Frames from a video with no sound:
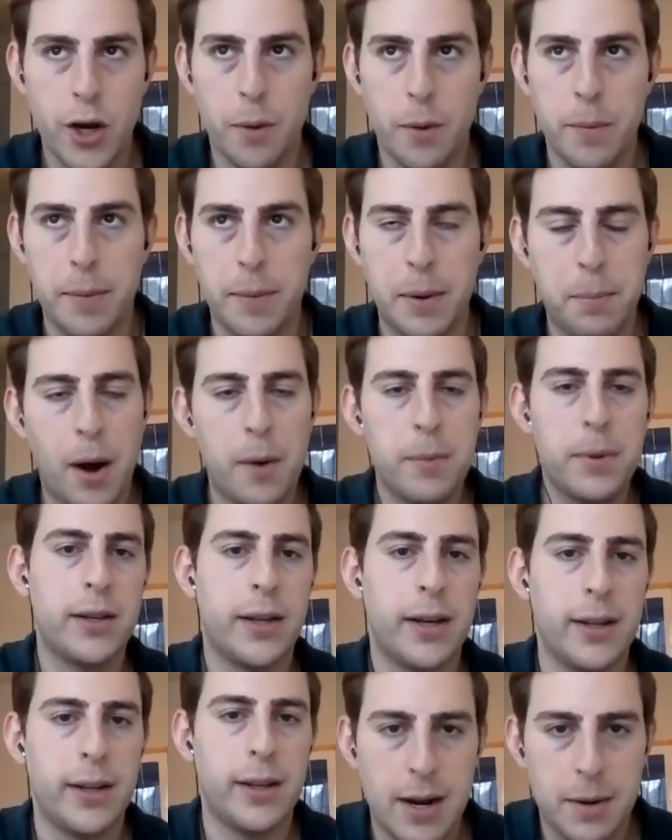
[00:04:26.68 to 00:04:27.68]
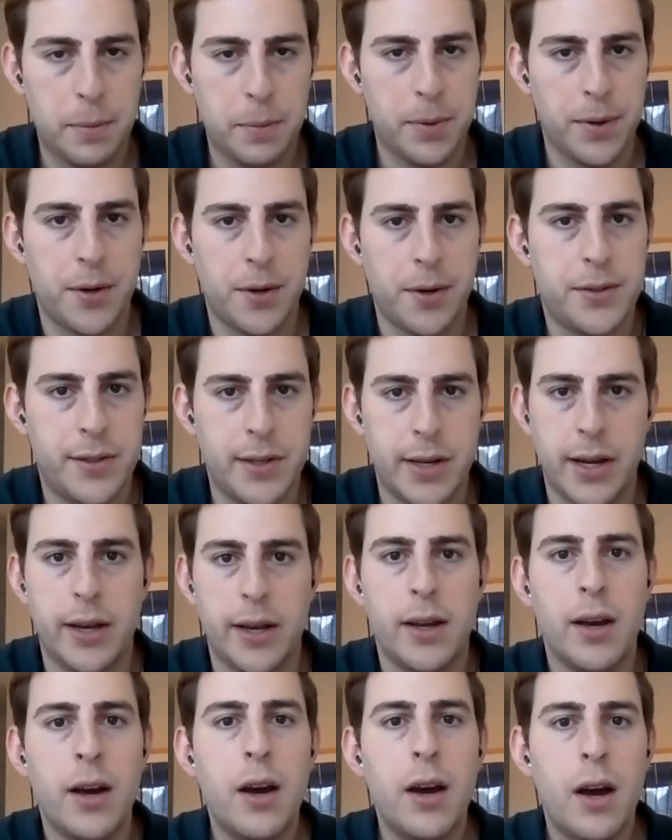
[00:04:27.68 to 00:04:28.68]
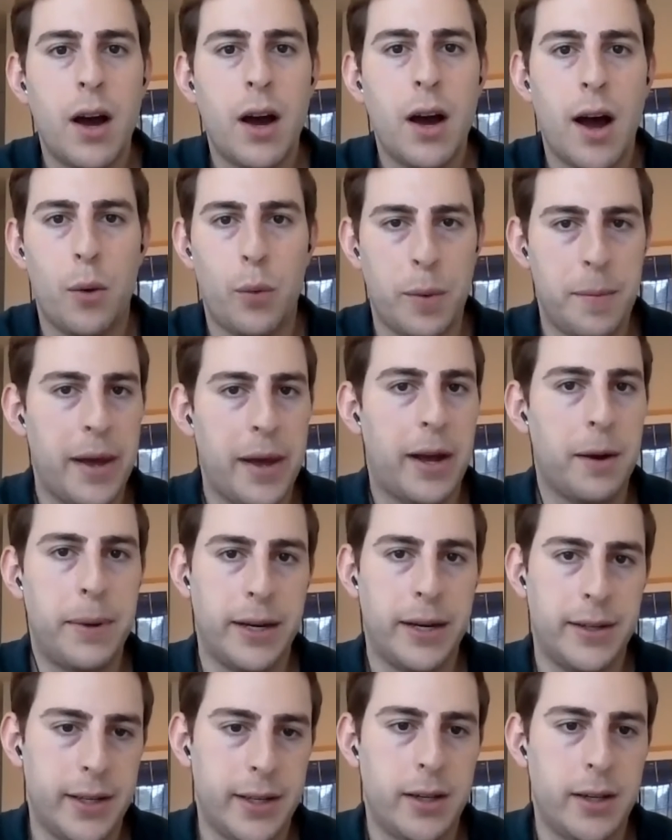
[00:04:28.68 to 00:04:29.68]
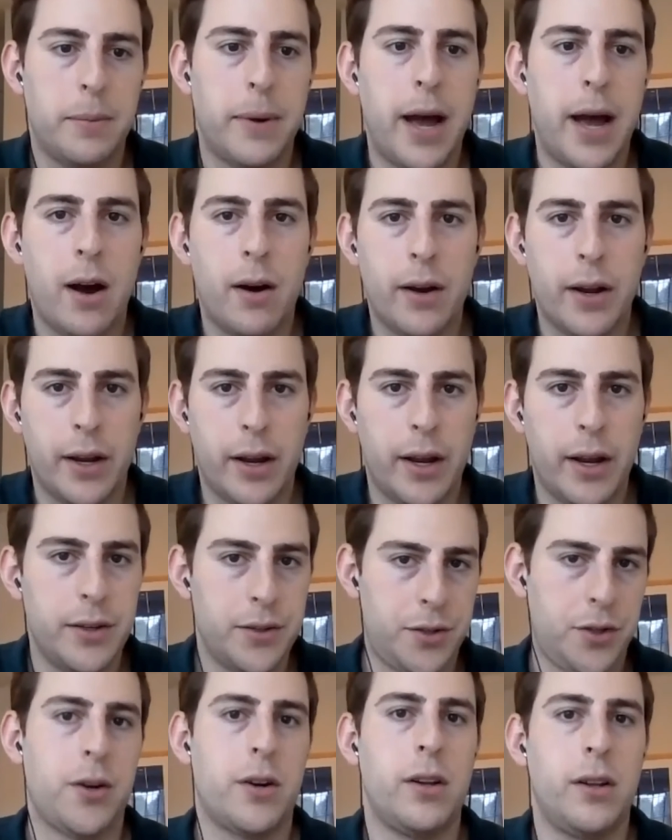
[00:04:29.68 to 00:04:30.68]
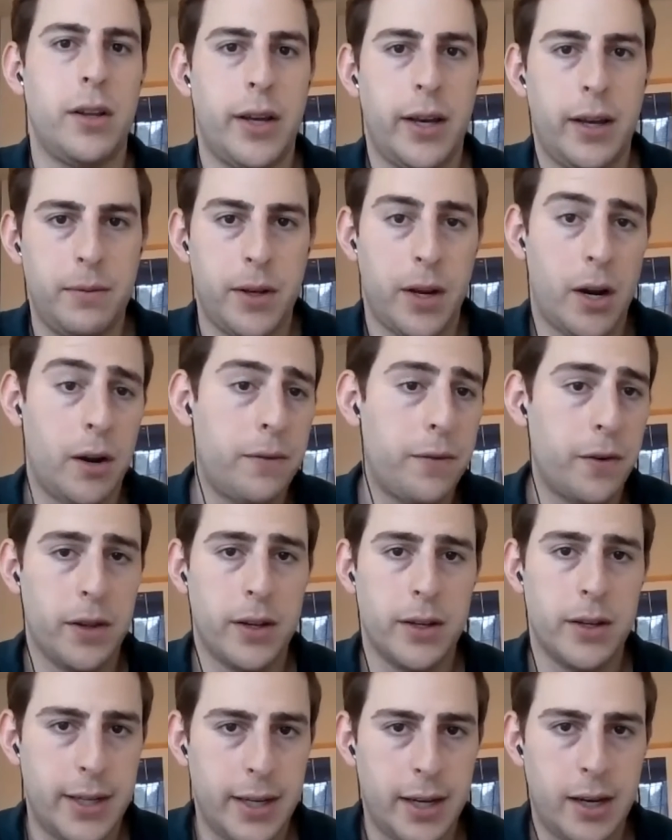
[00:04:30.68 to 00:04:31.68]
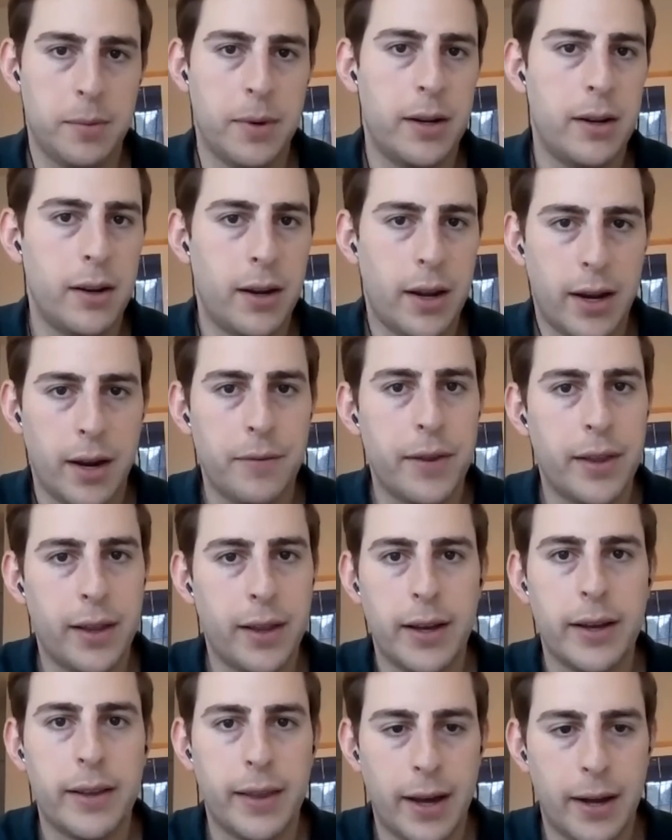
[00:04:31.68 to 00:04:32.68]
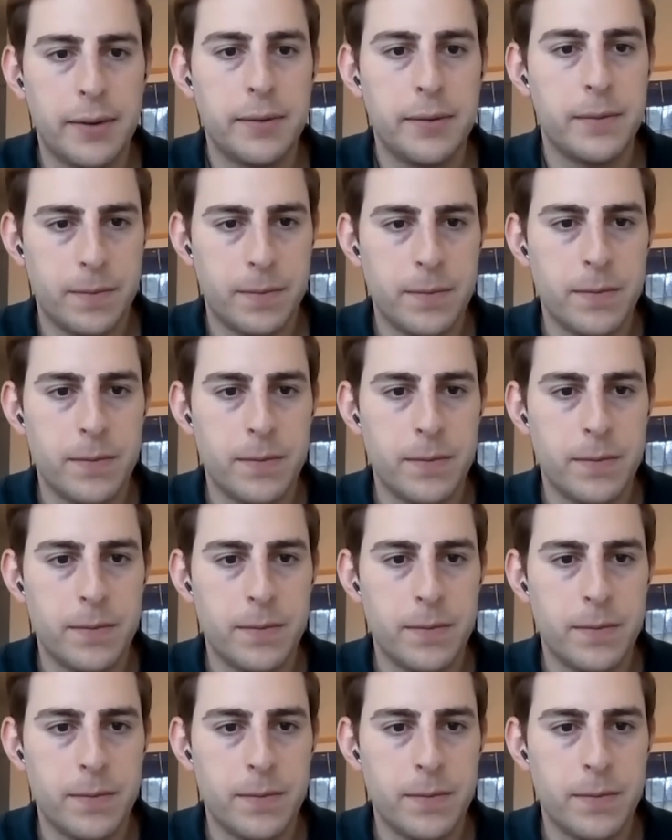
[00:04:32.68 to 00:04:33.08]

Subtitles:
you know, maybe publicly a lot of people don't see, we make a big deal about it internally, you know, for the team and everything like that.